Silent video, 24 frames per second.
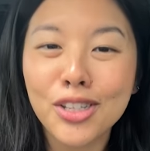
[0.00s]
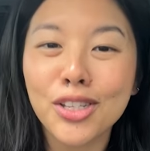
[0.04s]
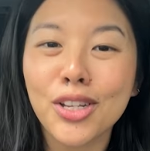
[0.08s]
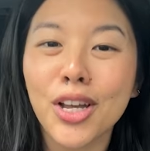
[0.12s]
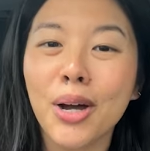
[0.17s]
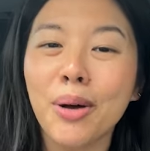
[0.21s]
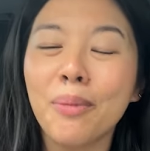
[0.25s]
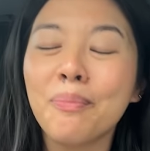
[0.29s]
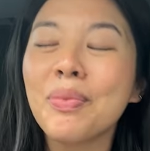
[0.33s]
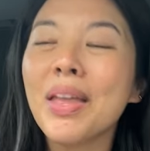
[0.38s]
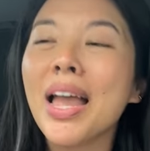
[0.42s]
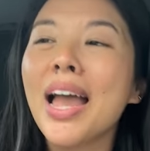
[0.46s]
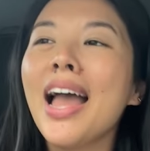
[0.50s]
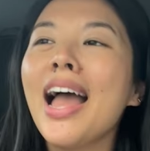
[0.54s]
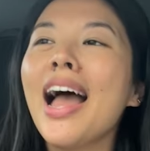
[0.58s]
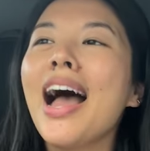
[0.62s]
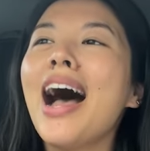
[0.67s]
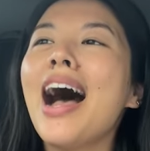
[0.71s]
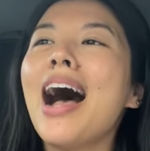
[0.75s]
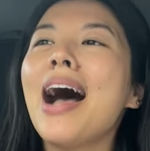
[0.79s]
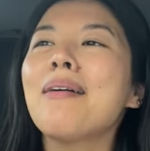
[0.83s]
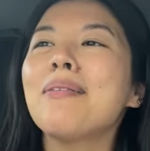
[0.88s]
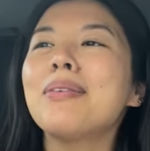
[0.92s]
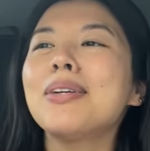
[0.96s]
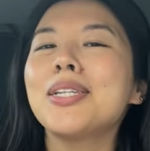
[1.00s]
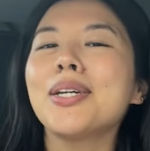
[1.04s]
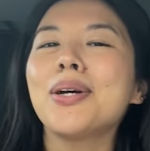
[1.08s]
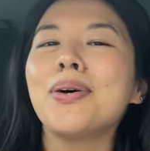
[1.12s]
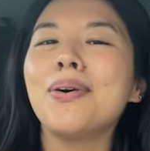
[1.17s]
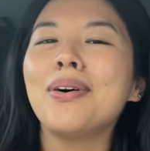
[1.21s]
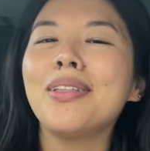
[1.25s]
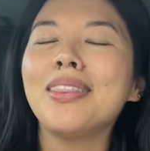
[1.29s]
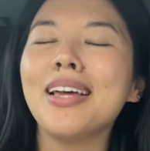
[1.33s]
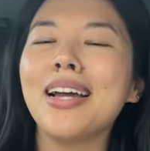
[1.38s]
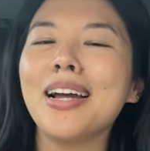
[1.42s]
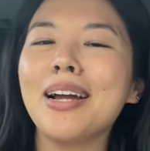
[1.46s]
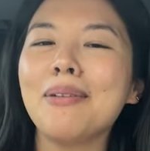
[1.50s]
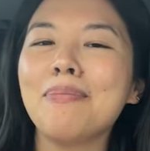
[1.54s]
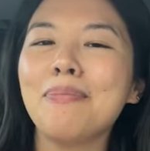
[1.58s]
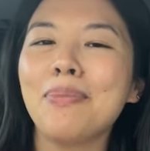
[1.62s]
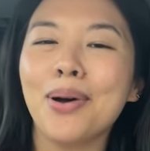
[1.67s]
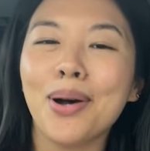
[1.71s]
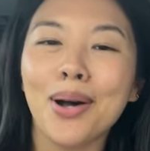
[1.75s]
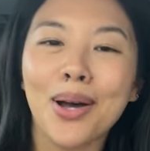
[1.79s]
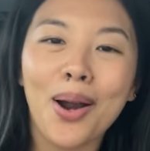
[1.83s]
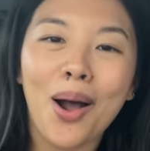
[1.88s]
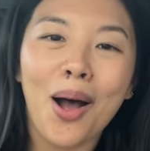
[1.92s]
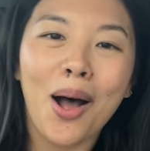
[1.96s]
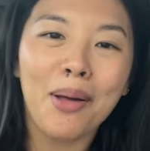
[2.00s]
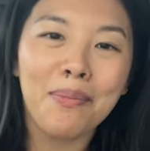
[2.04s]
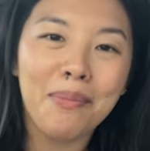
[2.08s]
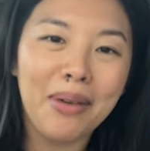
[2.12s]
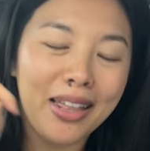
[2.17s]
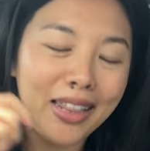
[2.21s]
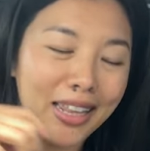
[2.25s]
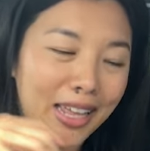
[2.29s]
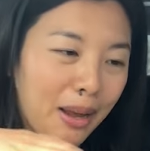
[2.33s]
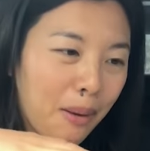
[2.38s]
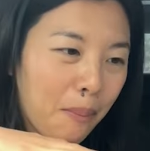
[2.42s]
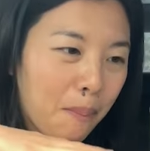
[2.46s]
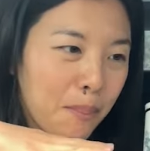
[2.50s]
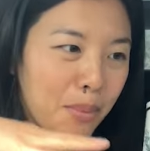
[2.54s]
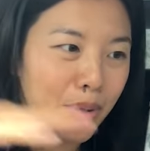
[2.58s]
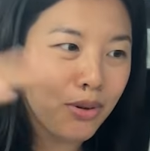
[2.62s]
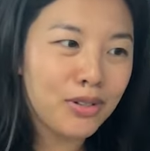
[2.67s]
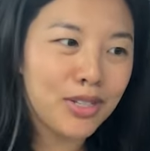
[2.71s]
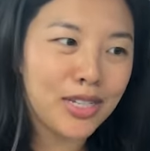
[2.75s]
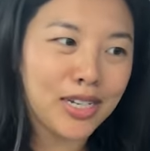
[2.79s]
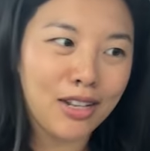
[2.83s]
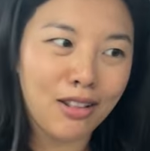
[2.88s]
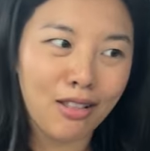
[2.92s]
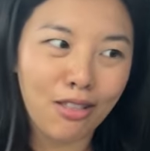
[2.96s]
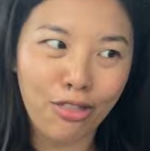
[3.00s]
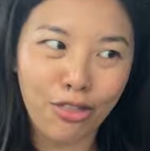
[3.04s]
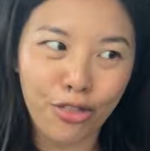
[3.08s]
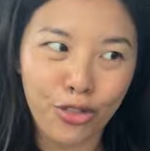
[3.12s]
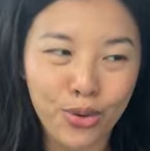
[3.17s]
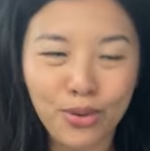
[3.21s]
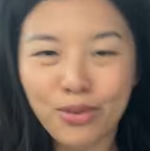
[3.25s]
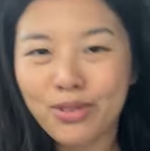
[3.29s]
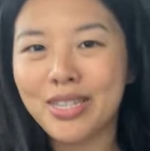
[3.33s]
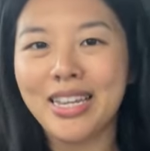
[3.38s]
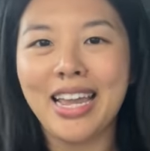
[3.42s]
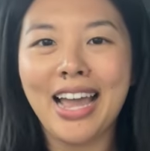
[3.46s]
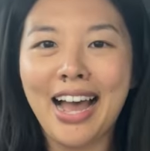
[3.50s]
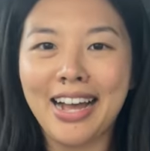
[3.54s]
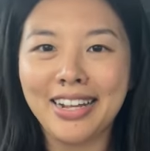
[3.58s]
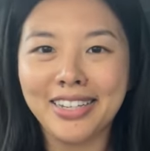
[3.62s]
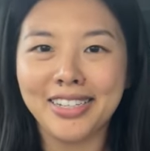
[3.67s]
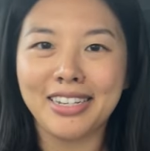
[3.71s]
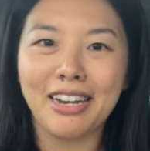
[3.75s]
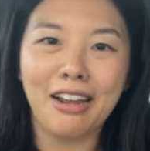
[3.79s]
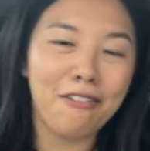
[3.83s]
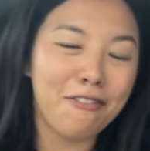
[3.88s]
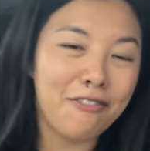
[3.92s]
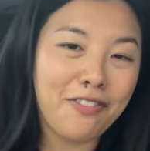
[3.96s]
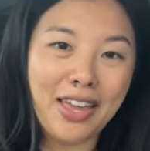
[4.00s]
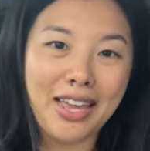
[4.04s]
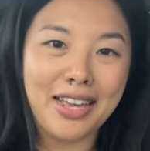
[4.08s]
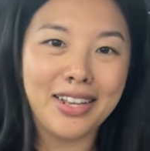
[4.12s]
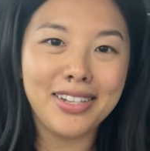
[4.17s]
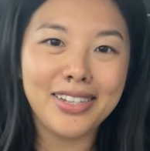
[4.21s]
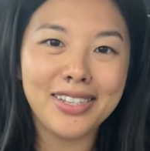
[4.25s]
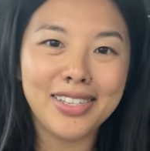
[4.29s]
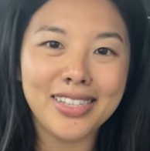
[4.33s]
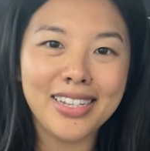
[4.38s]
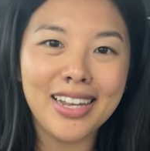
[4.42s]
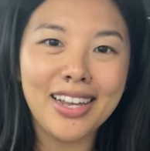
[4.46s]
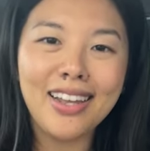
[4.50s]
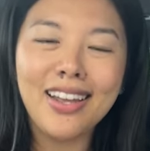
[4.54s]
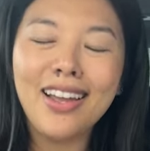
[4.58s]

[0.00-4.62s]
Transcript: So I'm going to go in there, put on my like most enthusiastic face,